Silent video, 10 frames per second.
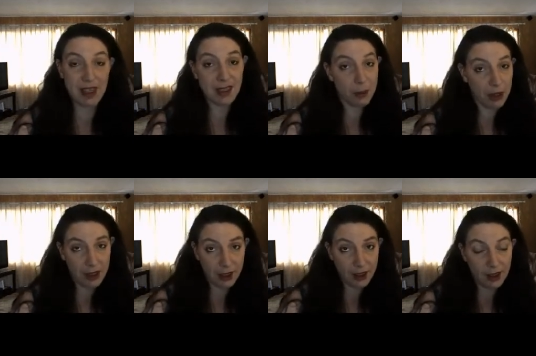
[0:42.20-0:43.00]
this
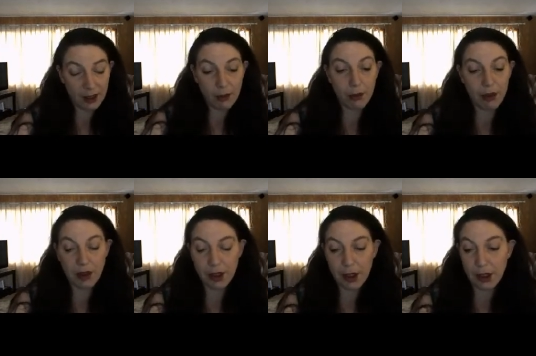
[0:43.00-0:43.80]
week
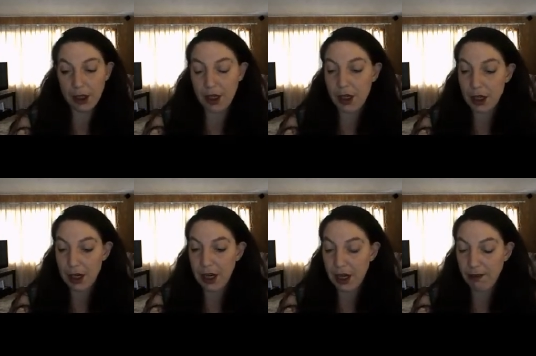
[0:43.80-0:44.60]
we're going to
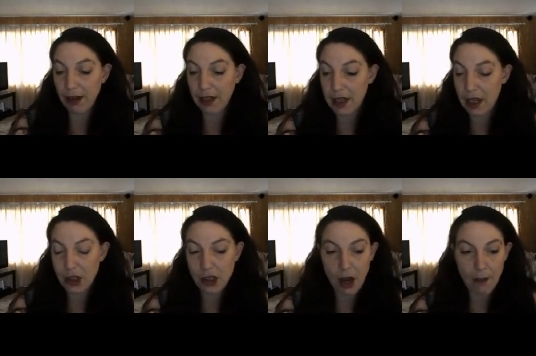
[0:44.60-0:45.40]
hit a very
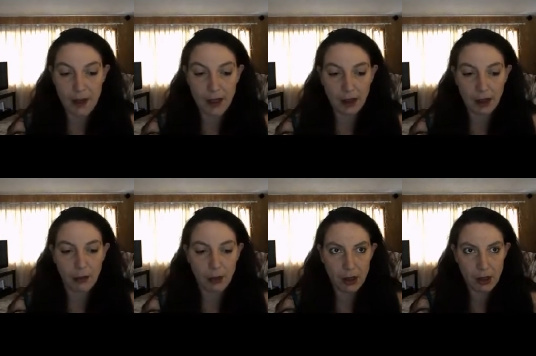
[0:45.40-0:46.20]
touchy topic
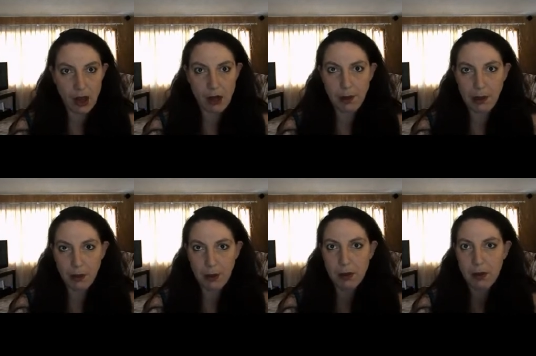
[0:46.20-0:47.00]
with a lot of
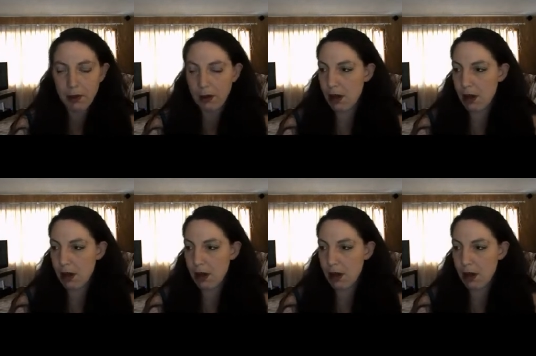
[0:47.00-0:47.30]
people,